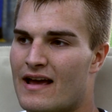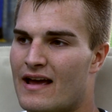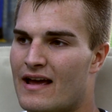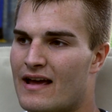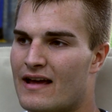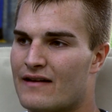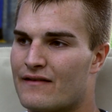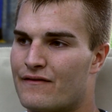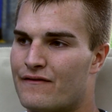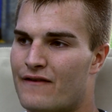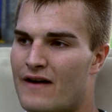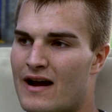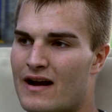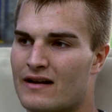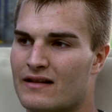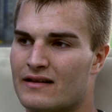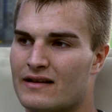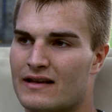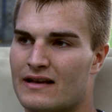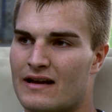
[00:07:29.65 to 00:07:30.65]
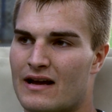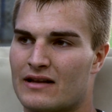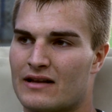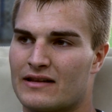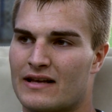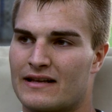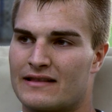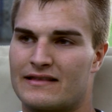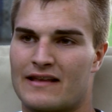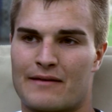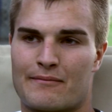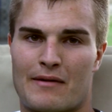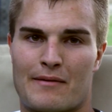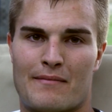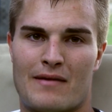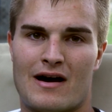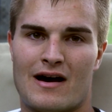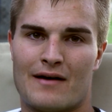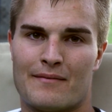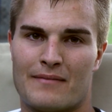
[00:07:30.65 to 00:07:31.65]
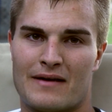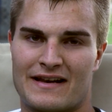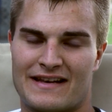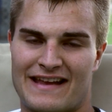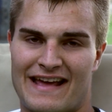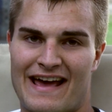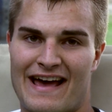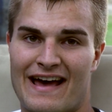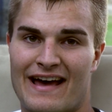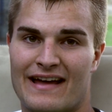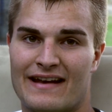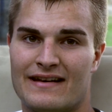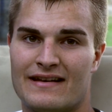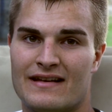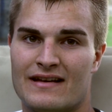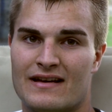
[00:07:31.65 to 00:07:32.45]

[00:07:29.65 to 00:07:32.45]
And finally, I'd like to thank my mom, my dad,